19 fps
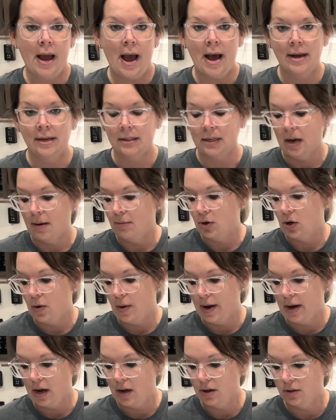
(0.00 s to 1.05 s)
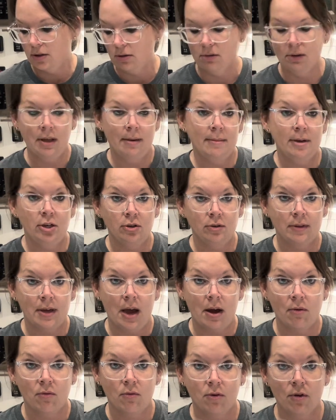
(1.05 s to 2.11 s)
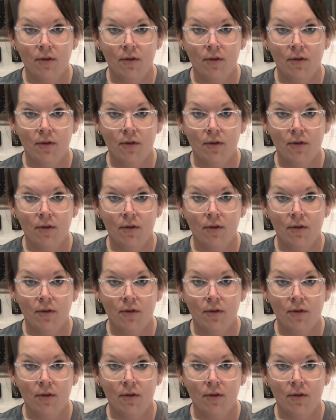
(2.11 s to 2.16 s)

as I'm doing it. So let me do that real